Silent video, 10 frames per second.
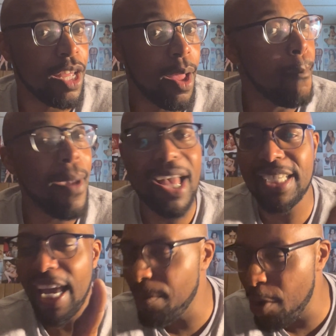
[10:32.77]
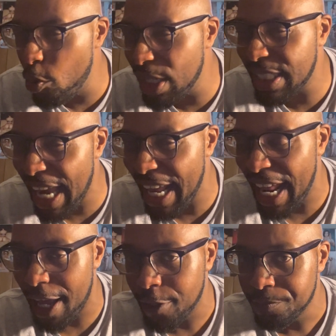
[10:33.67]
Max Kellerman wouldn't say
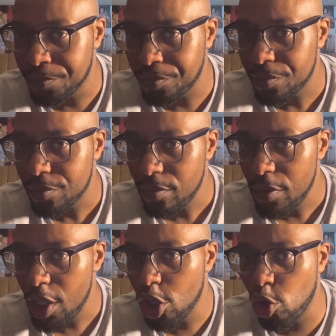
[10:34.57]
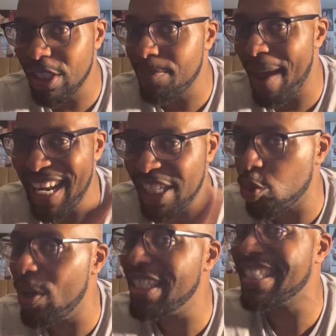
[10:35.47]
that. Chris Mannix
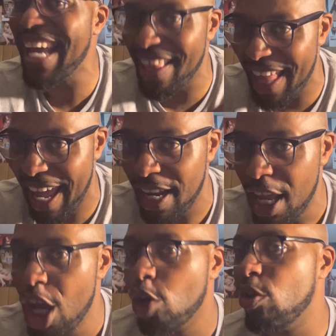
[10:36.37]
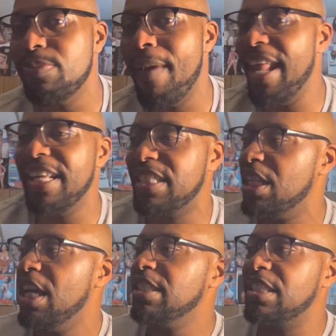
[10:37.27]
wouldn't say that. Chris Mannix
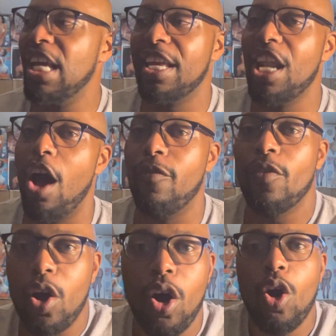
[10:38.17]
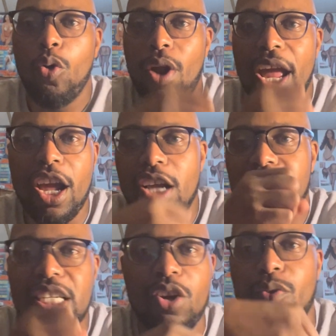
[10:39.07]
sucking off Ryan
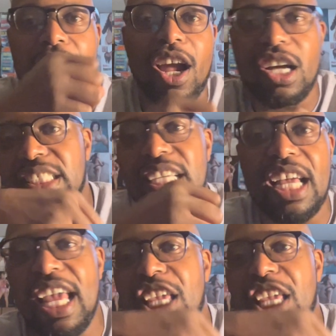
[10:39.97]
Garcia.